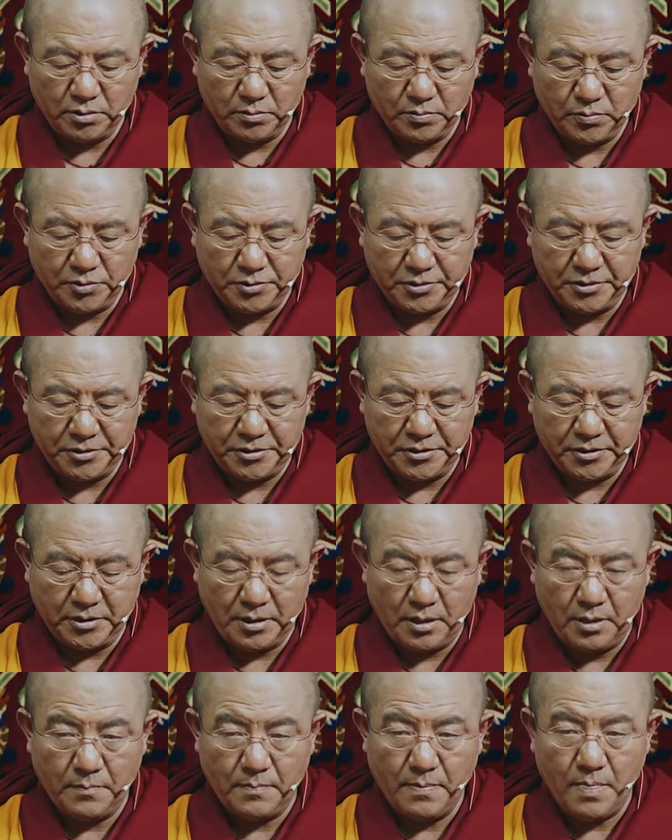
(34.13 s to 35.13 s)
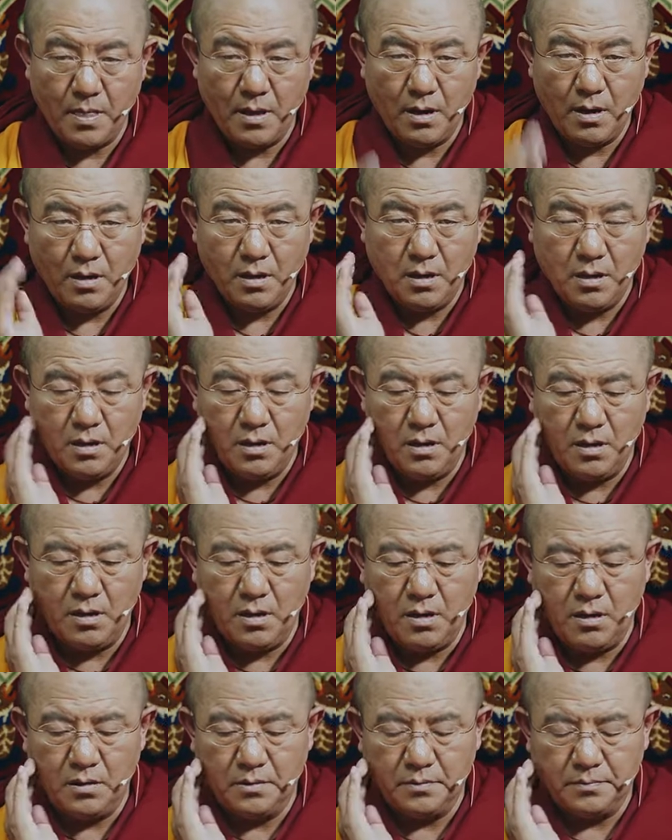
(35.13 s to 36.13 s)
let's give rise to
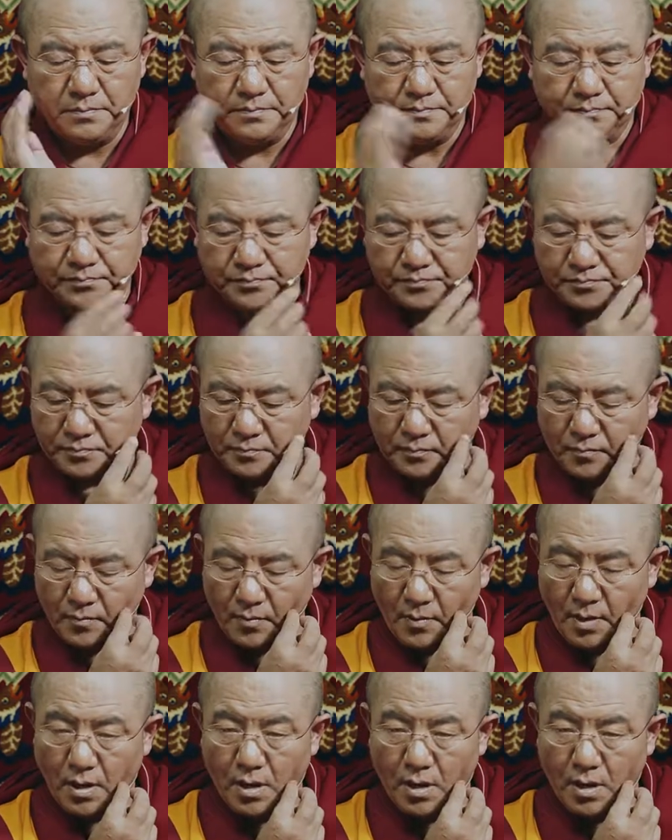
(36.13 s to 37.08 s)
bodhicitta.